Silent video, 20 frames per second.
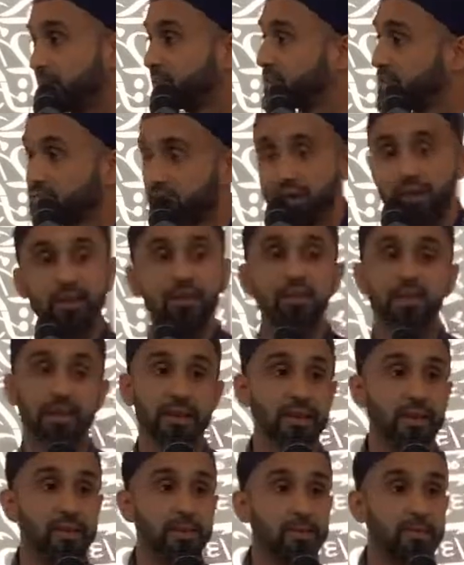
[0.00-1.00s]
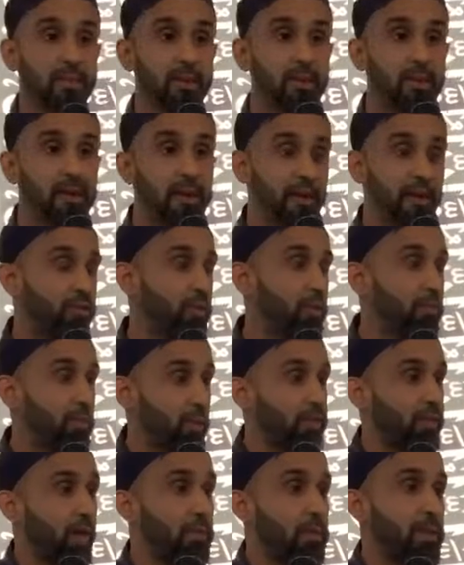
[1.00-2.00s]
Certainly, if you
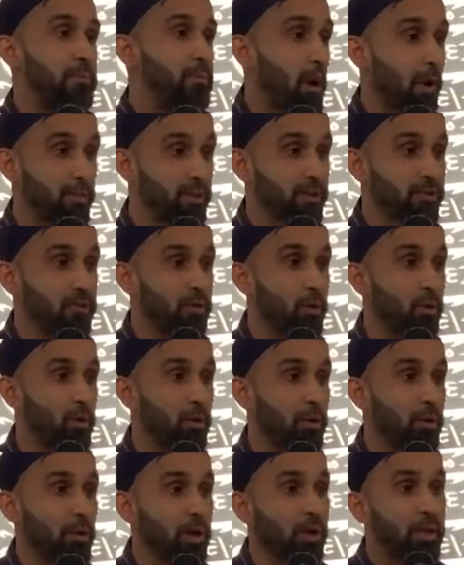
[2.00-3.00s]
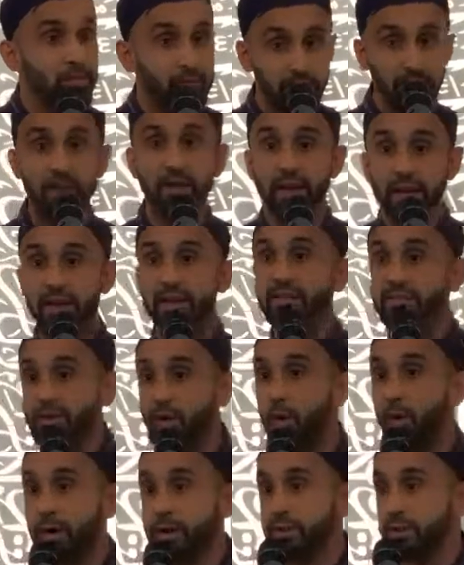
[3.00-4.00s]
put them in public school, there is
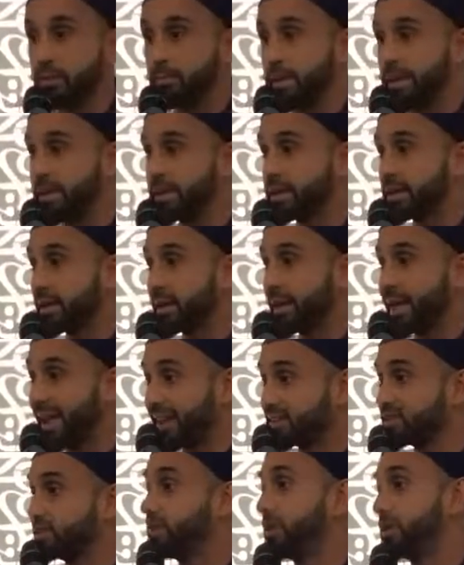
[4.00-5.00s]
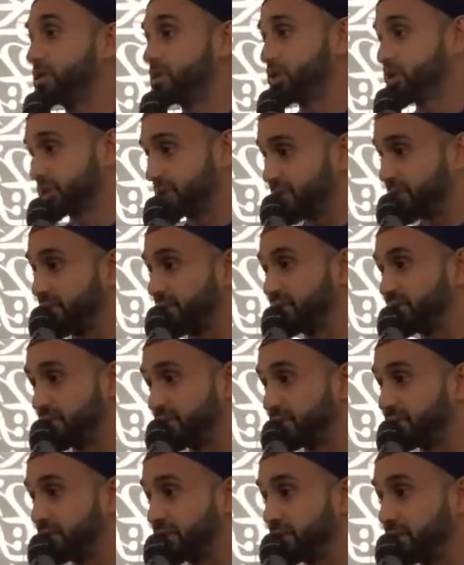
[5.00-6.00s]
going to be a spiritual
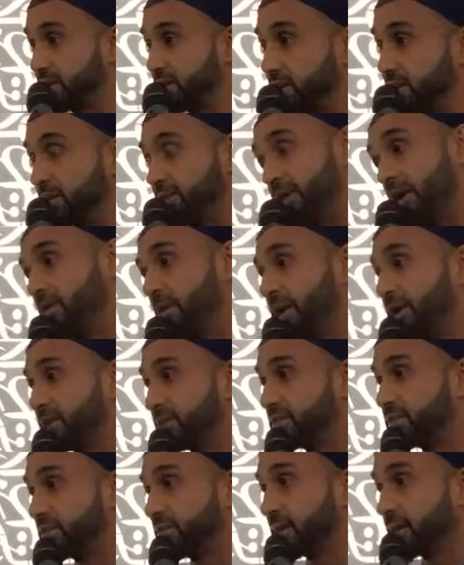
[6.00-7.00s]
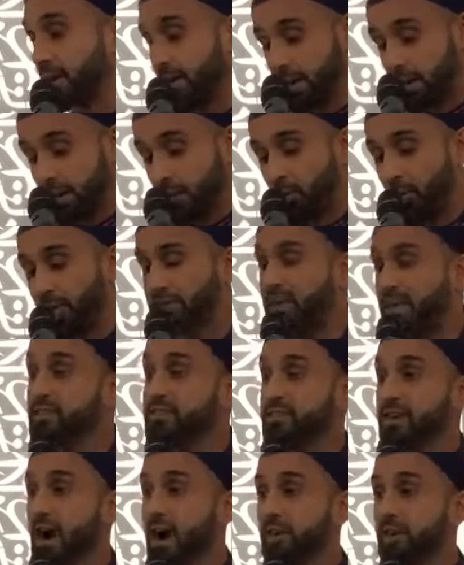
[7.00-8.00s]
deficiency. There is. What these
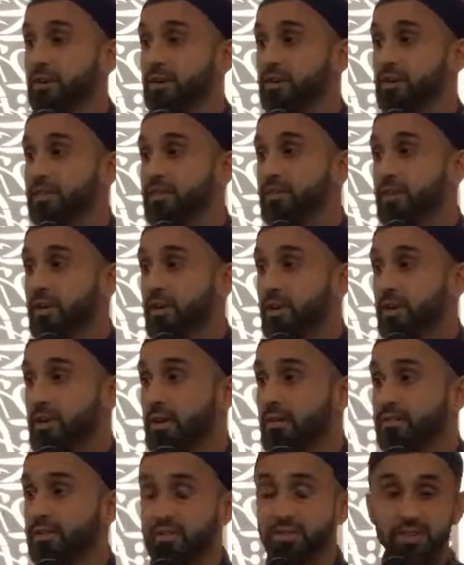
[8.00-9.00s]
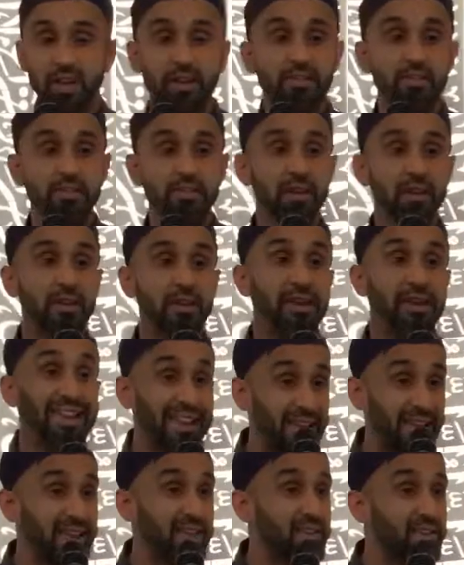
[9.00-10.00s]
scholars suggested
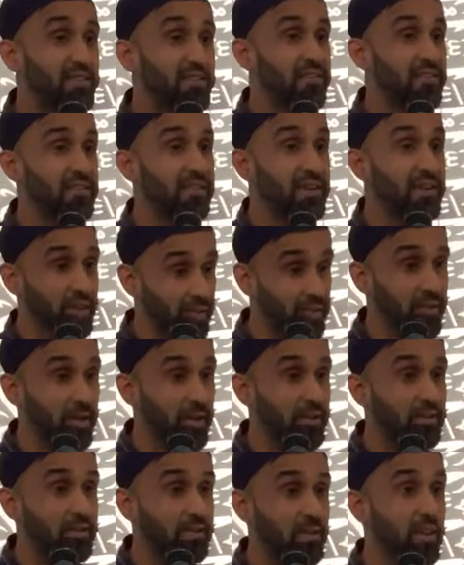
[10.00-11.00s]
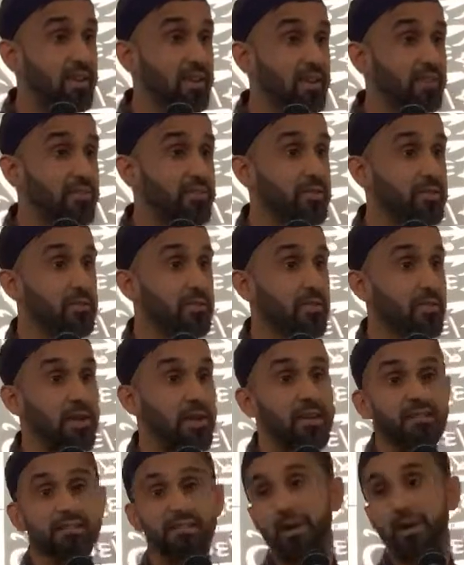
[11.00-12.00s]
is, in their studies,
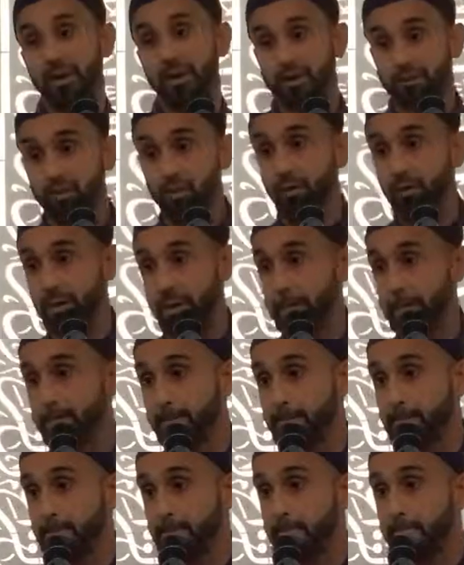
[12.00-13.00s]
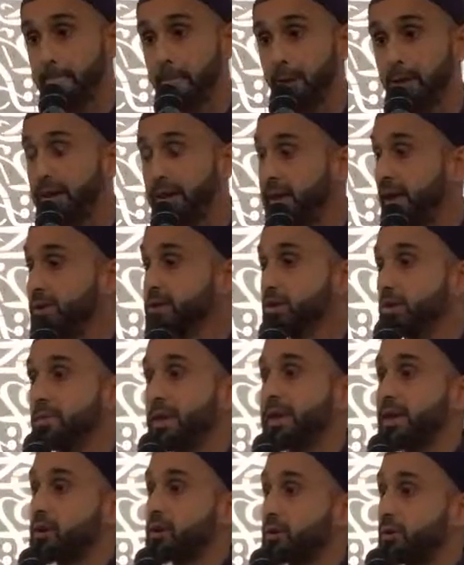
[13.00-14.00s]
Islamic schooling. Okay, now you
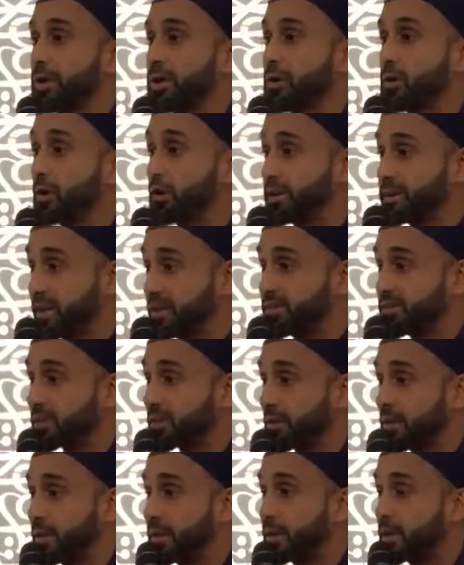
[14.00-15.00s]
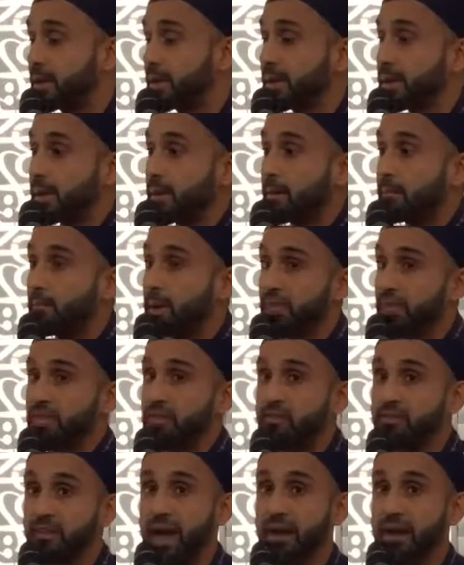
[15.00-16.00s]
may agree or disagree, but the
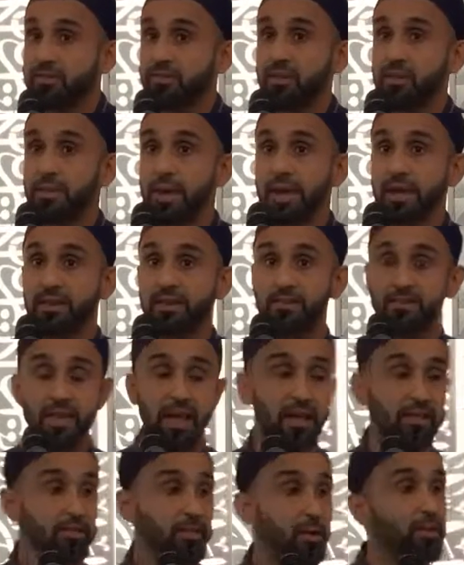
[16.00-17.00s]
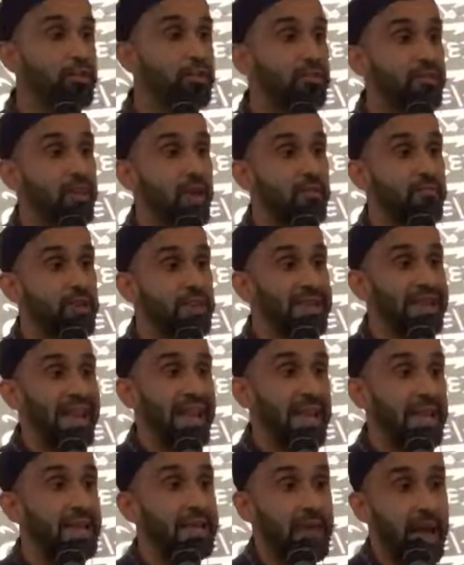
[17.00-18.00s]
fact remains that those
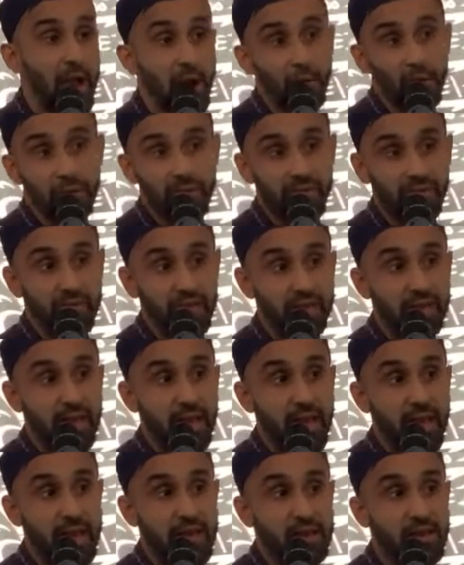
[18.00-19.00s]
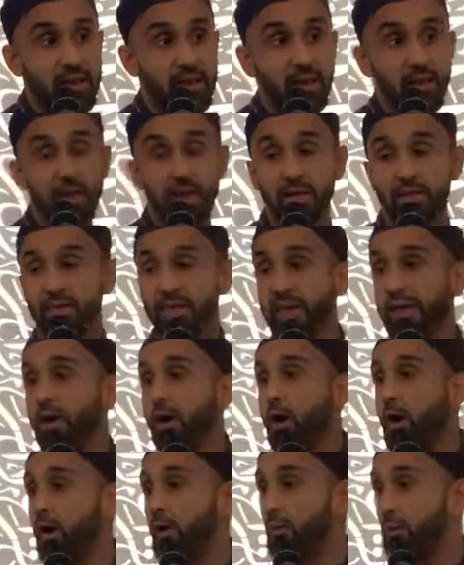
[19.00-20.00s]
7-8 hours of the day, they
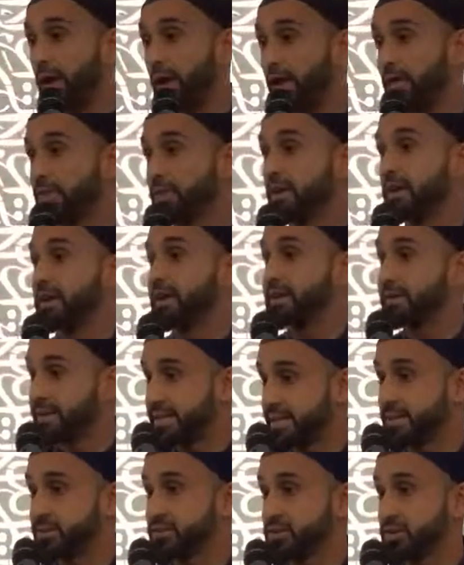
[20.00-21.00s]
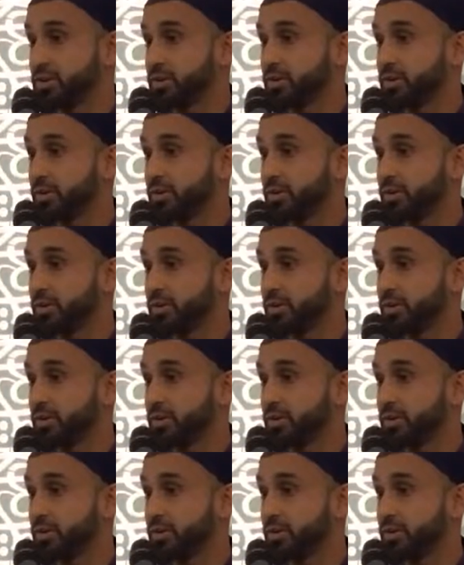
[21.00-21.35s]
are with teachers